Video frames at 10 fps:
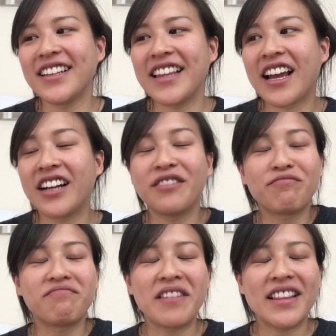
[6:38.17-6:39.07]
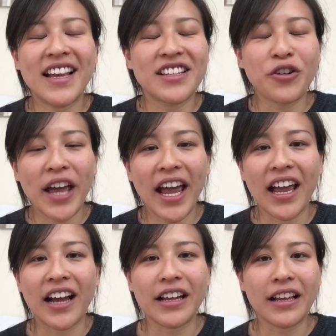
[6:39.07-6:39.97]
they kind of, it's
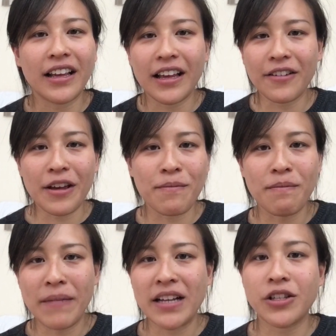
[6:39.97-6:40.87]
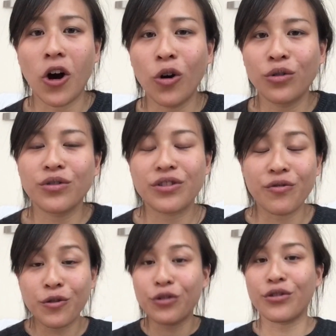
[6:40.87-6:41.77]
okay. It makes the whole,
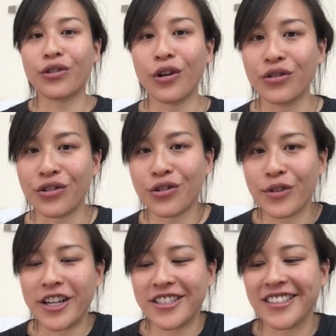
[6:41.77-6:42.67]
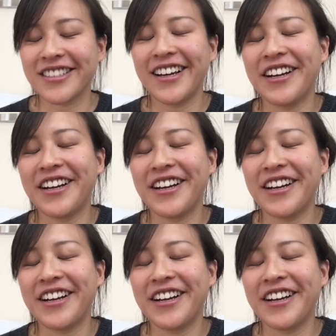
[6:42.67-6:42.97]
diffuses the whole situation.